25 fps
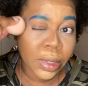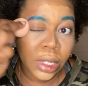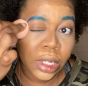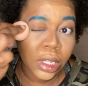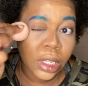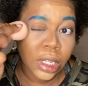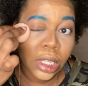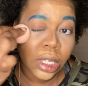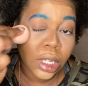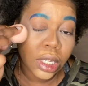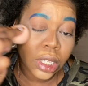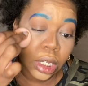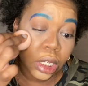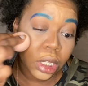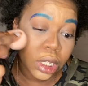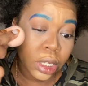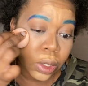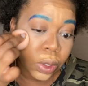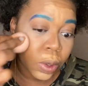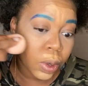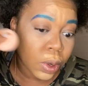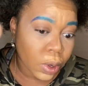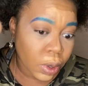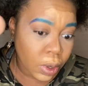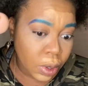looking a
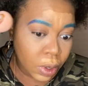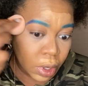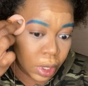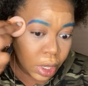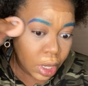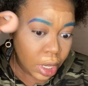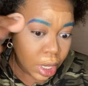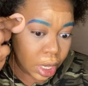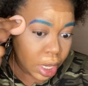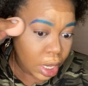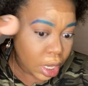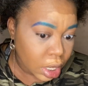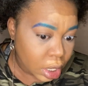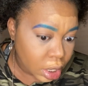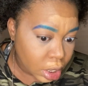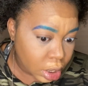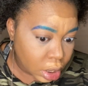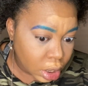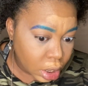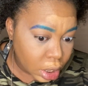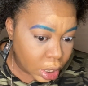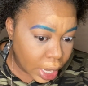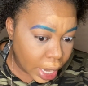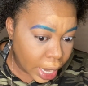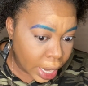
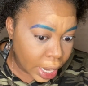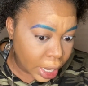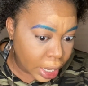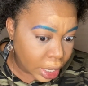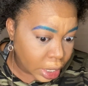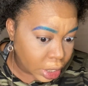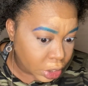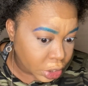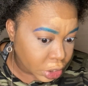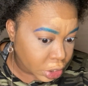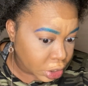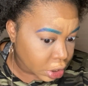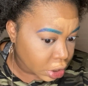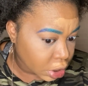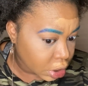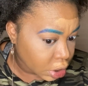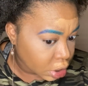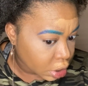little ashy.